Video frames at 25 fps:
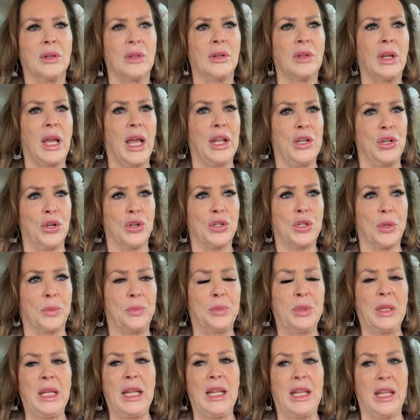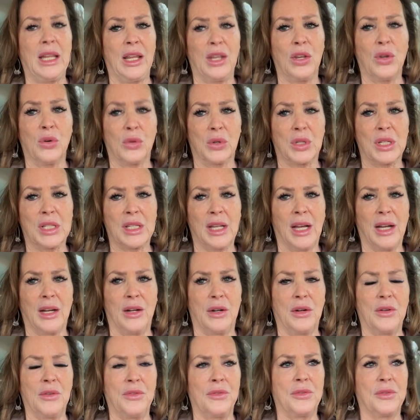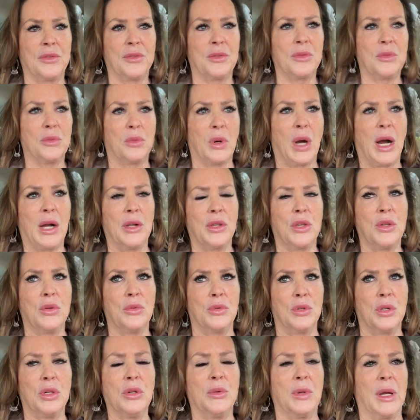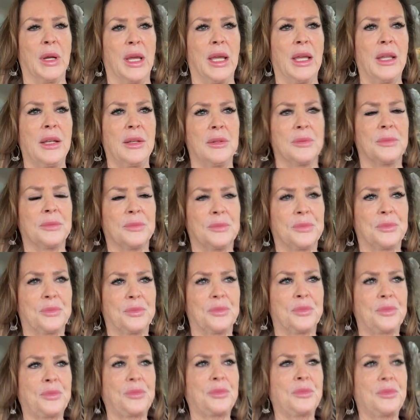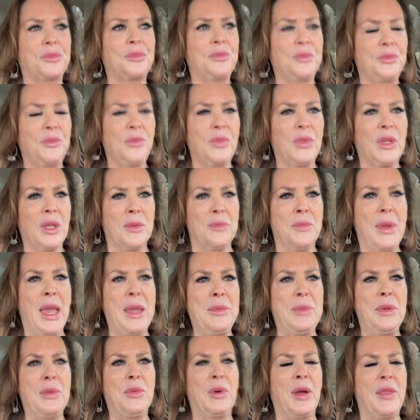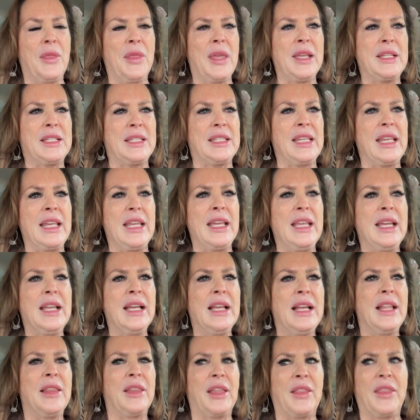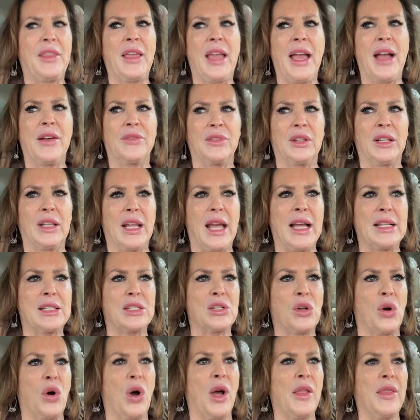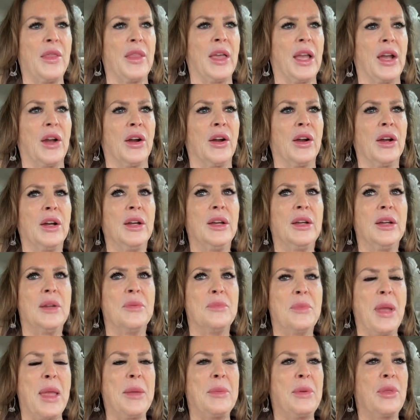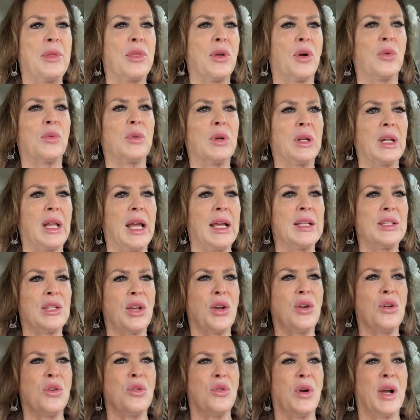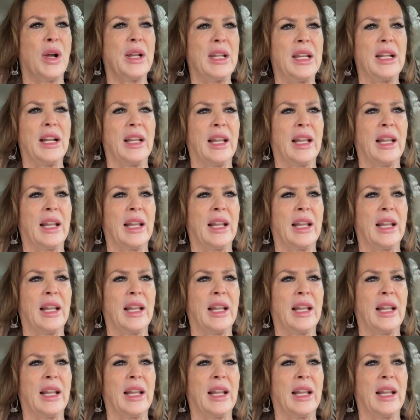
and you're depleting yourself while you do it, maybe when they see that they have less on there, maybe they'll realize, oh, I need to